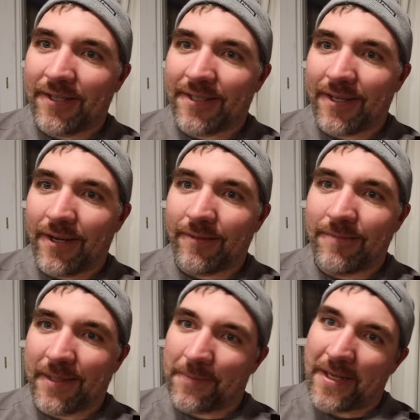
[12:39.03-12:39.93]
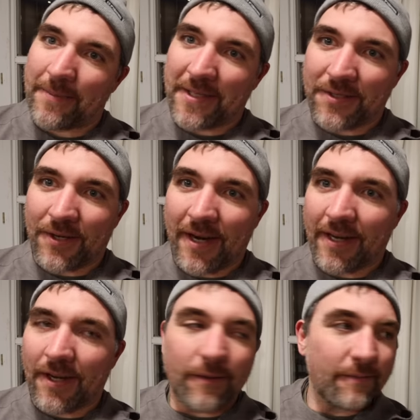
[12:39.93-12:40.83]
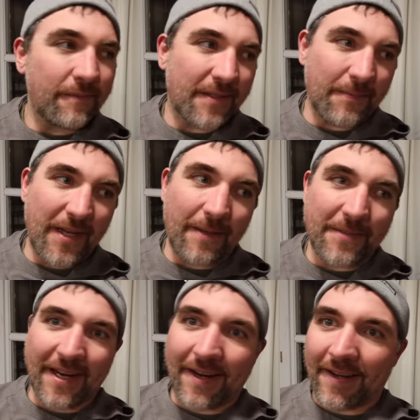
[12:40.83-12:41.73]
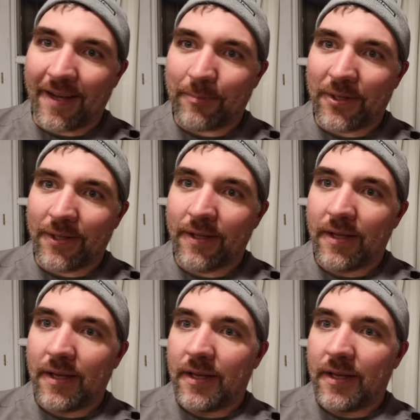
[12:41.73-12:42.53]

So sometimes I strike out, sometimes I get a couple